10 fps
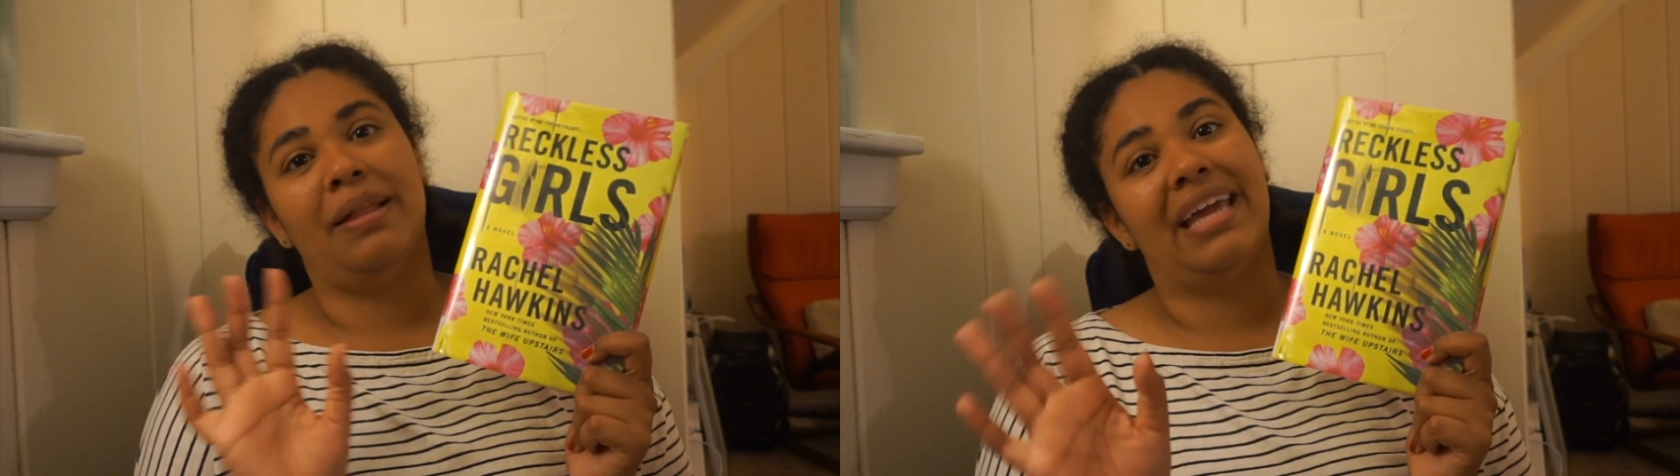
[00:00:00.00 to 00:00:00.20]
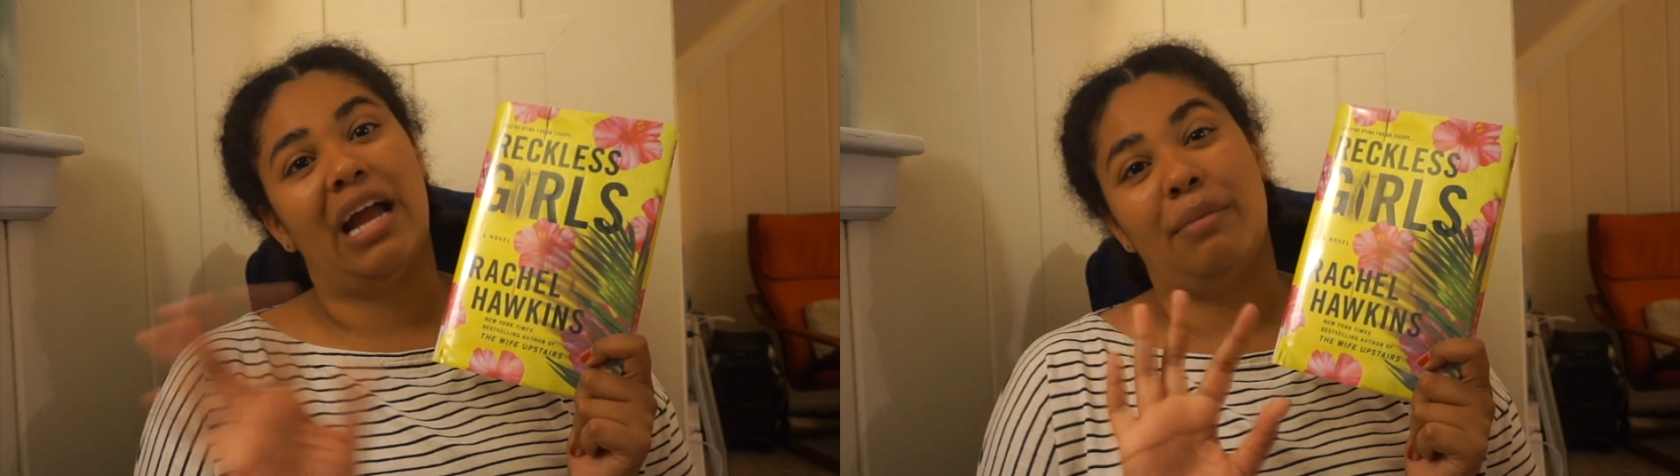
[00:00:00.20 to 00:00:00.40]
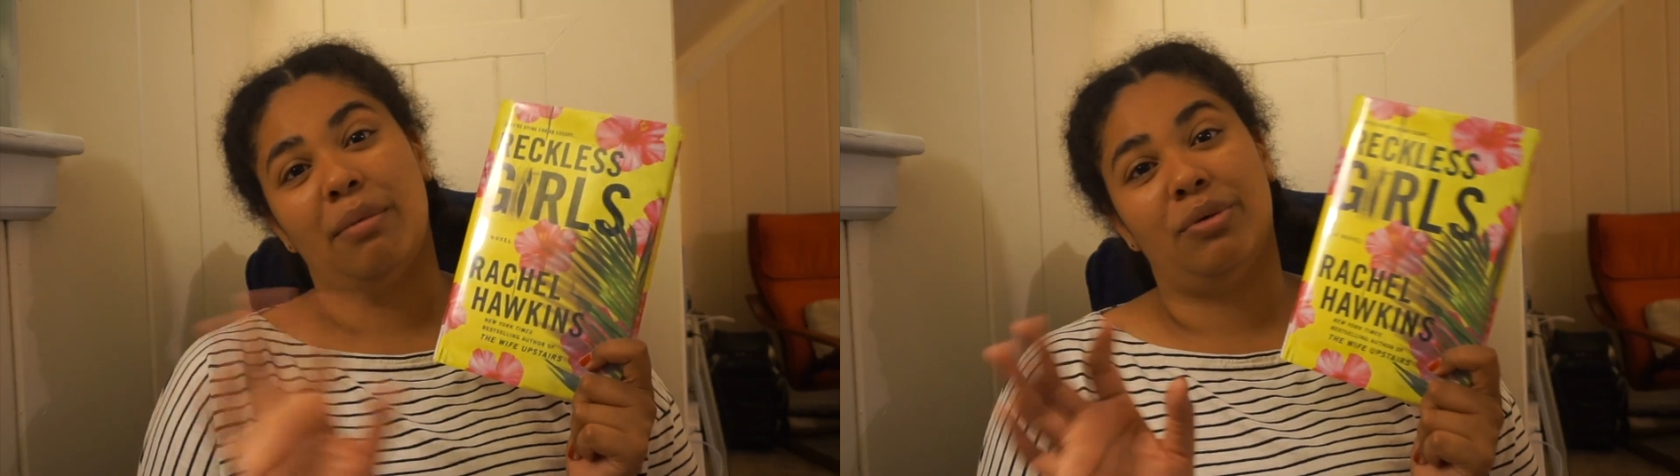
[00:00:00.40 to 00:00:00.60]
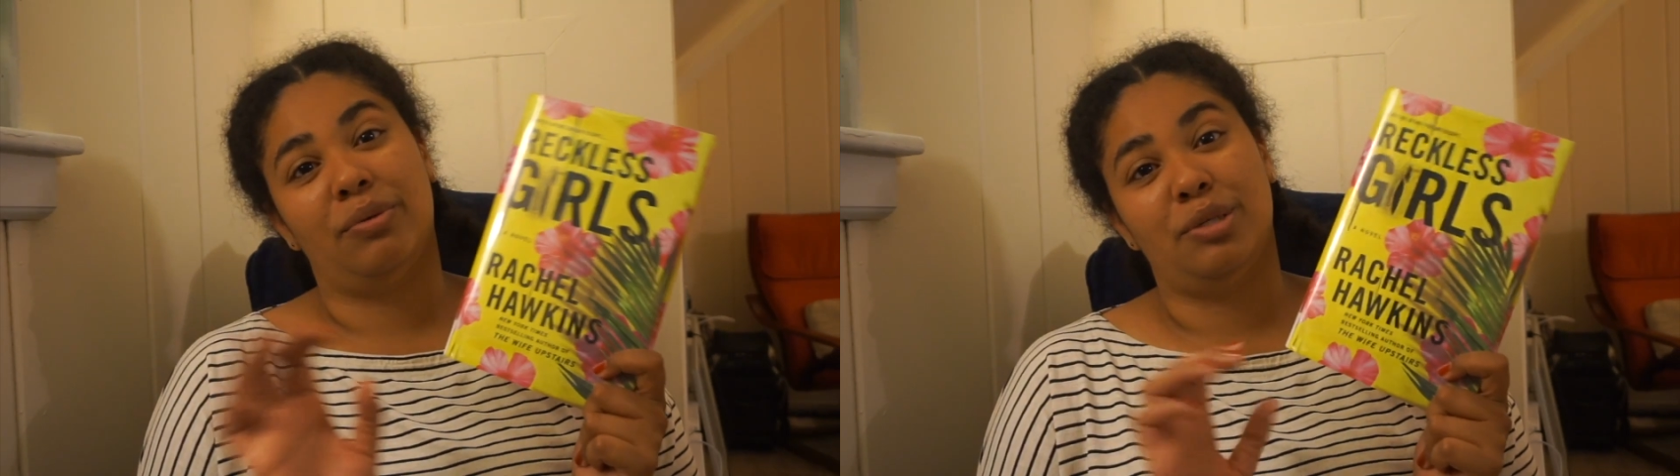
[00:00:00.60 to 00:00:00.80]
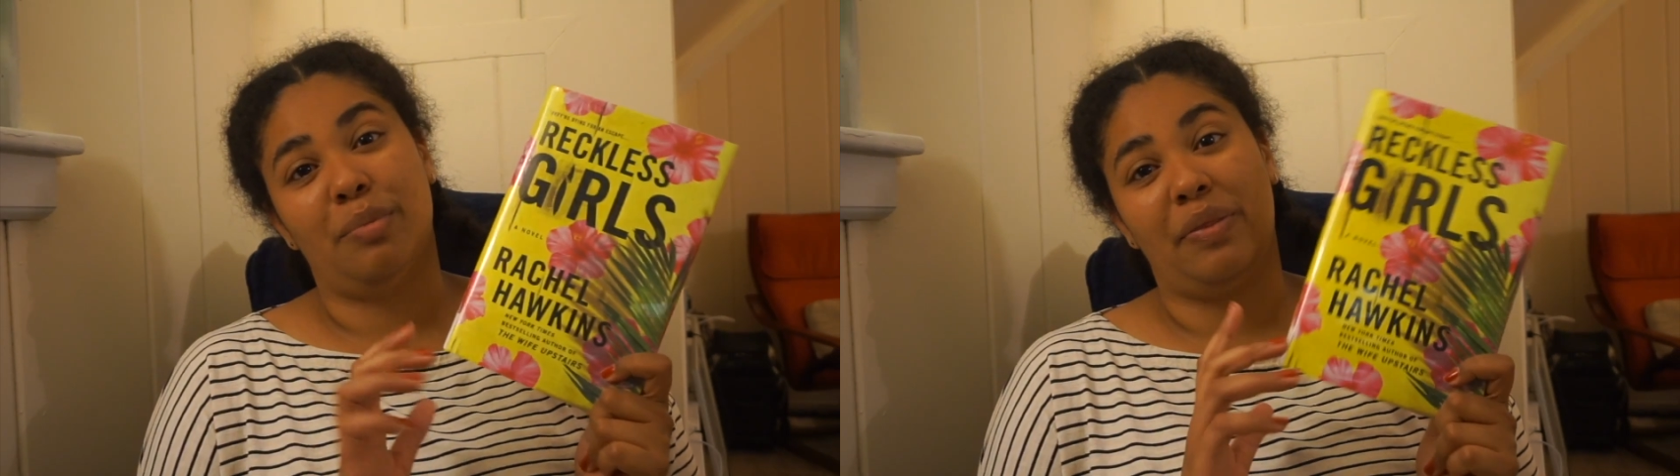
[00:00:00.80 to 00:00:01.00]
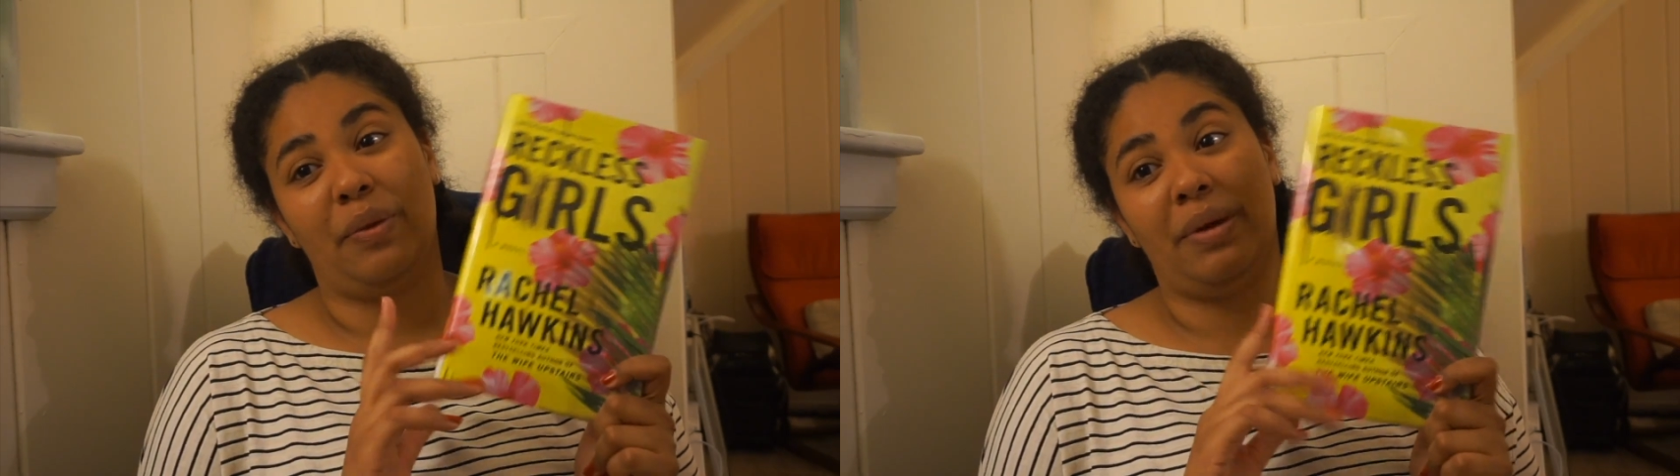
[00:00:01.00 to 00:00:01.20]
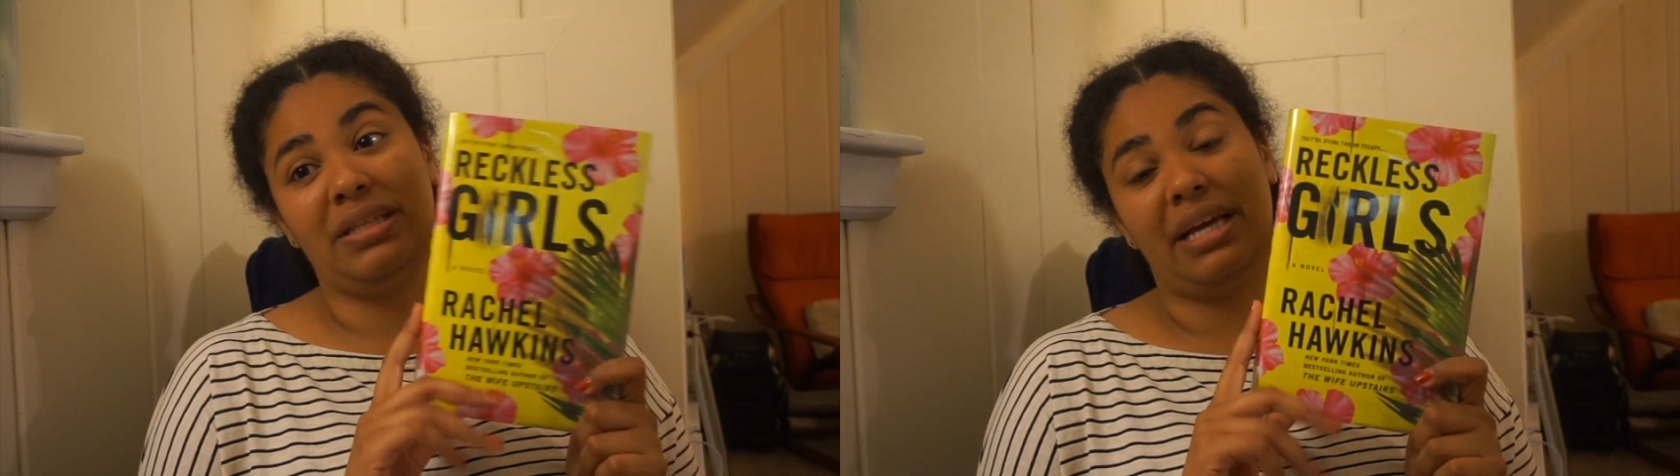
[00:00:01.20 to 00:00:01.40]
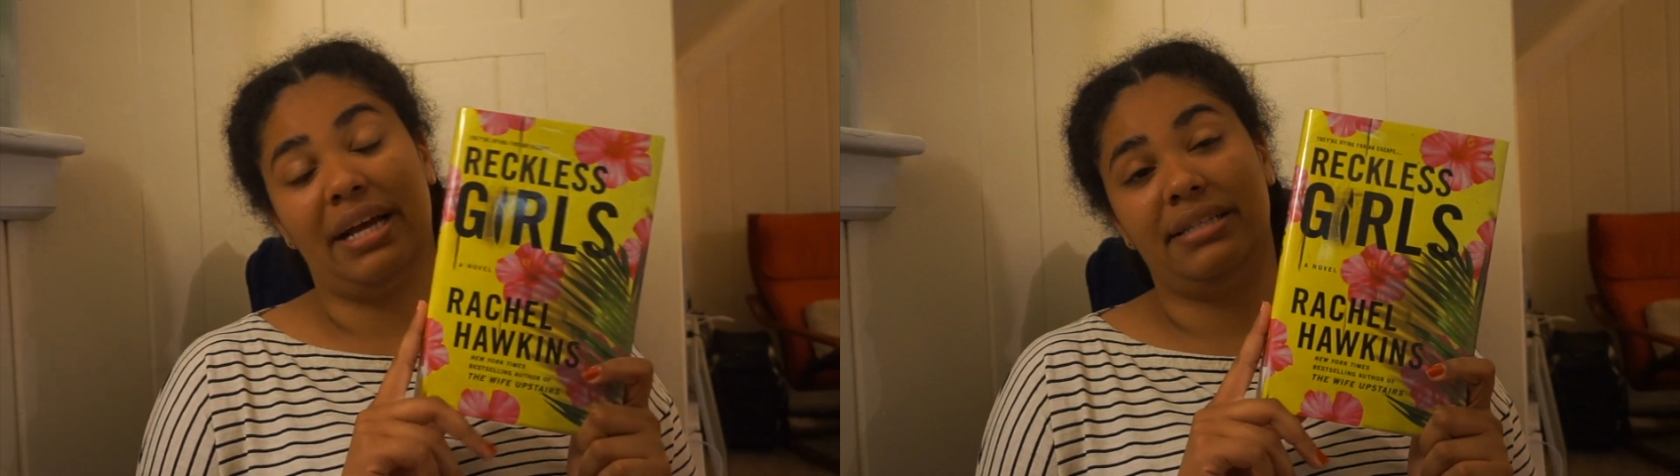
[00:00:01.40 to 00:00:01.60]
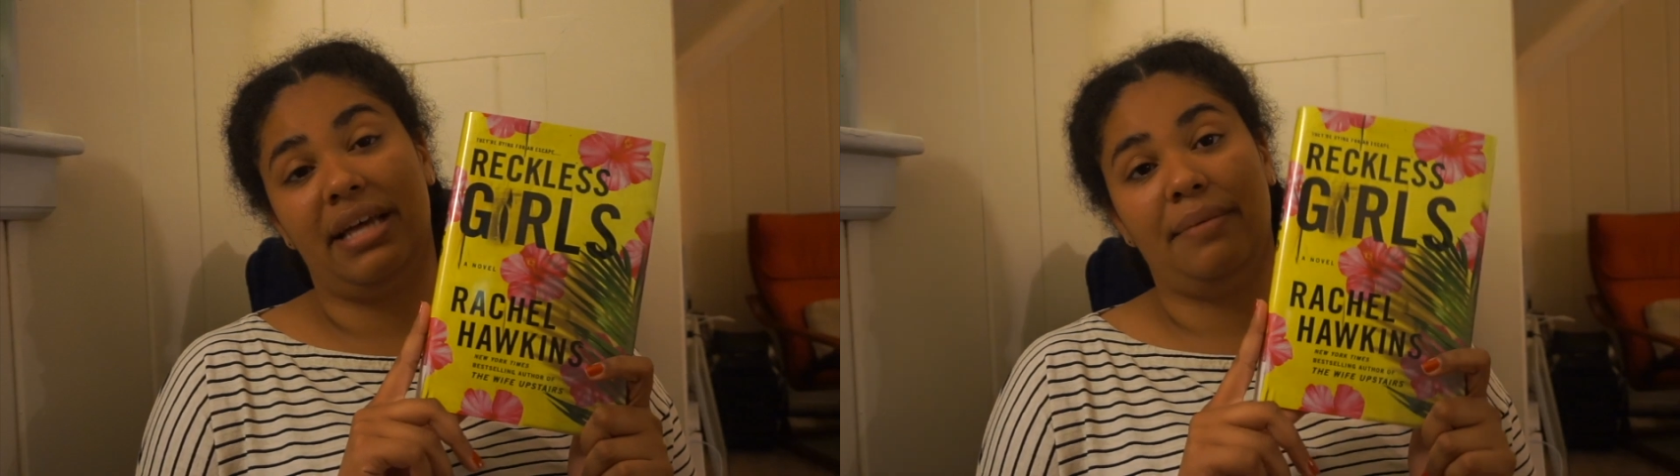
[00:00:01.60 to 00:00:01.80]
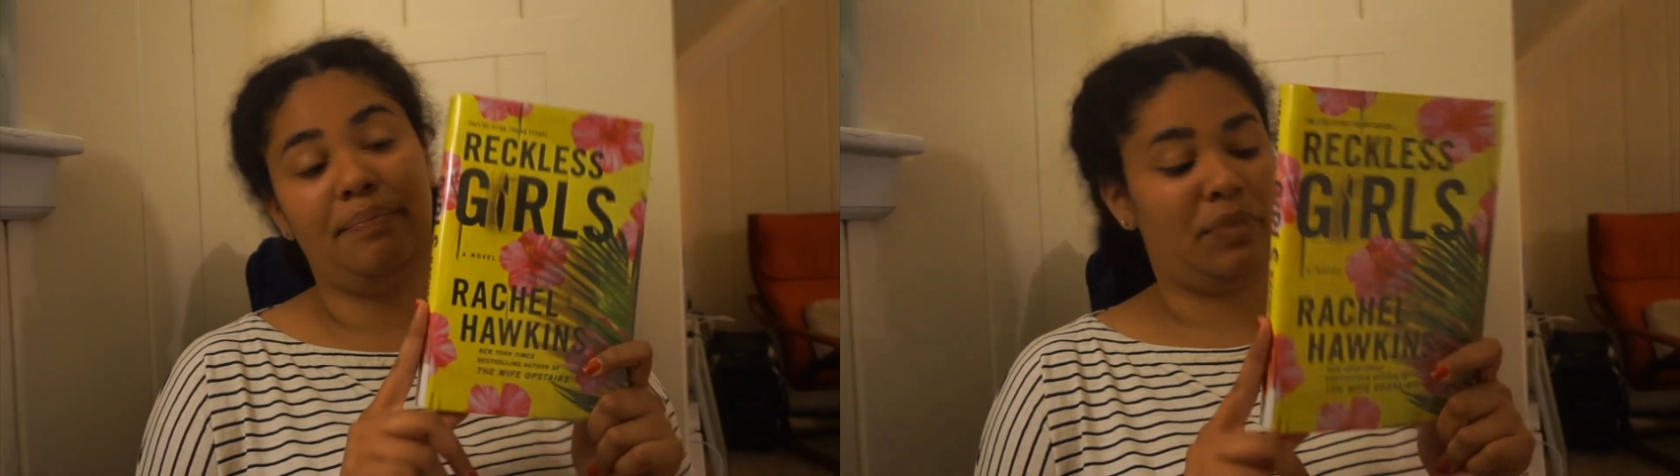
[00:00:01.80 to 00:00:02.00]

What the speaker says: I can't remember which month it was, like I said.